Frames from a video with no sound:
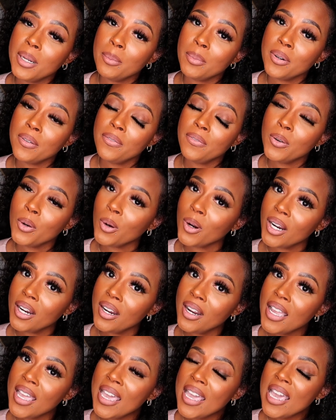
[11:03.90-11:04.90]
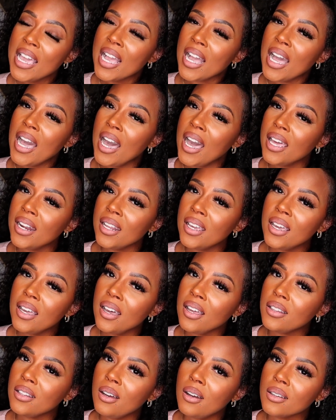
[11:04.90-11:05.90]
number 4. Kind
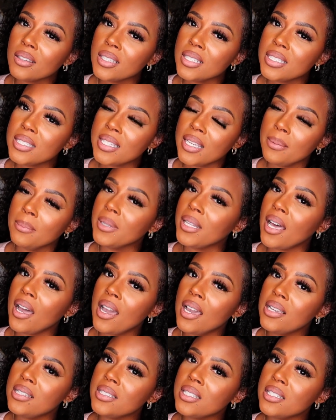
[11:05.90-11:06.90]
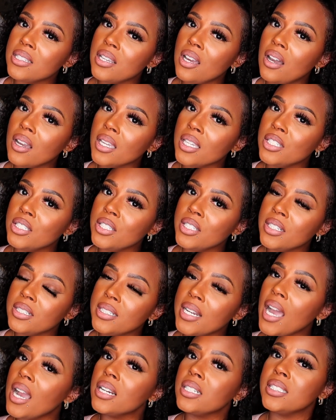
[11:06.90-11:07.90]
of along the same lines as talking to your
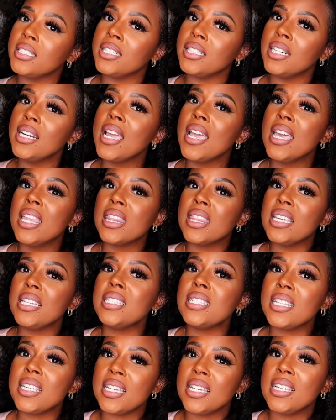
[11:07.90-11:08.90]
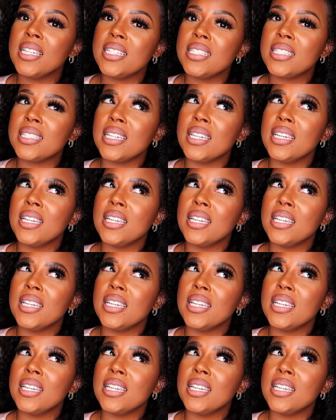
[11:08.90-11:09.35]
doctor. This is